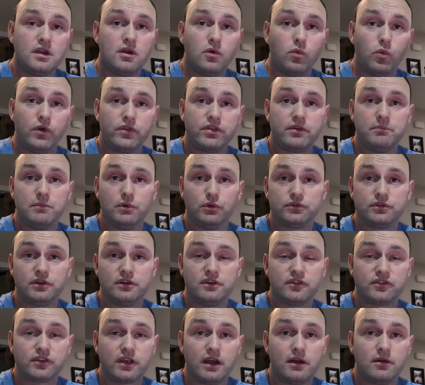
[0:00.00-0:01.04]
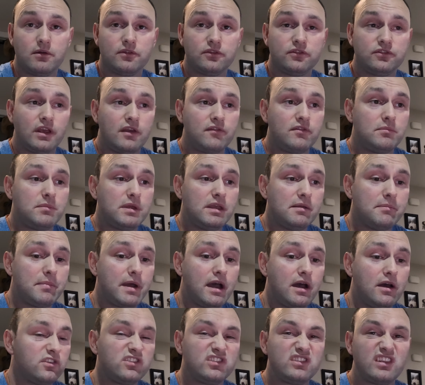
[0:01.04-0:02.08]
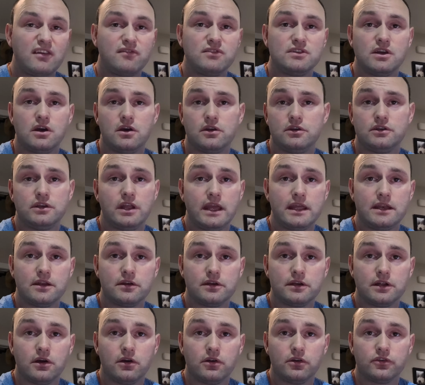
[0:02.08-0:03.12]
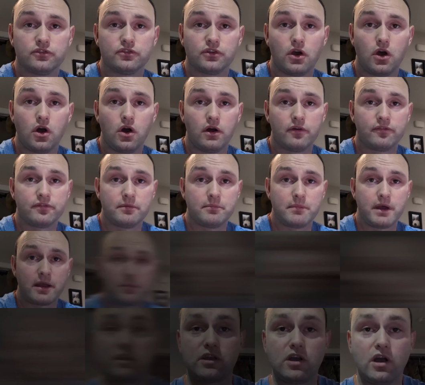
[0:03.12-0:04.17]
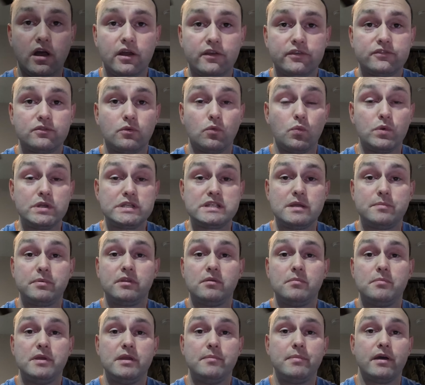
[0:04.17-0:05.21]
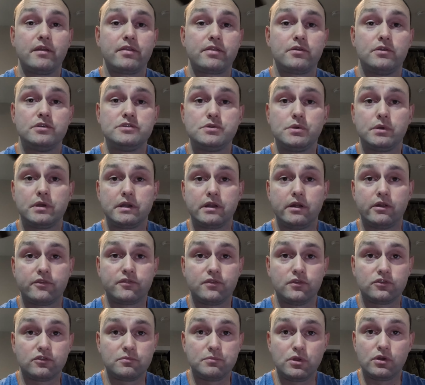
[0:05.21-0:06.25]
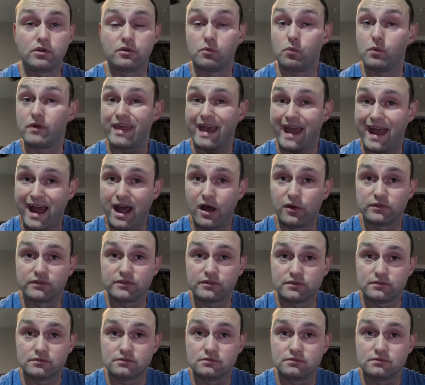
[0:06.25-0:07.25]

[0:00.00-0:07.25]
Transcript: with a military discount, saving me about $700 to $800 off the MacBook. And the cost would typically be about $3,200 for this computer without